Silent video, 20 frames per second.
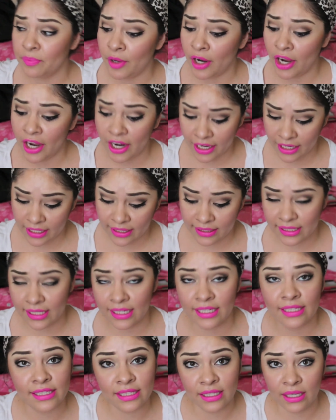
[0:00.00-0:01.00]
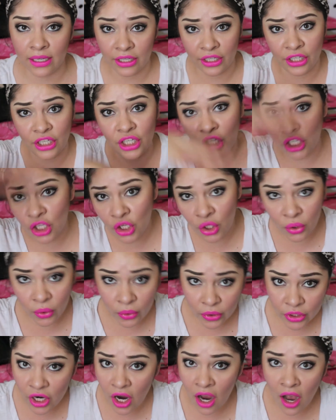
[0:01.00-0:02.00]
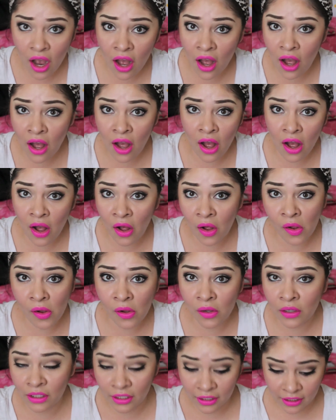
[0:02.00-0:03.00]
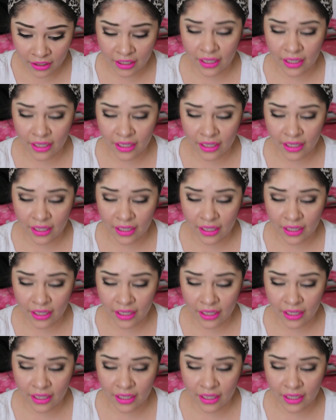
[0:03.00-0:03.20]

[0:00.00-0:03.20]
products and it's a huge haul.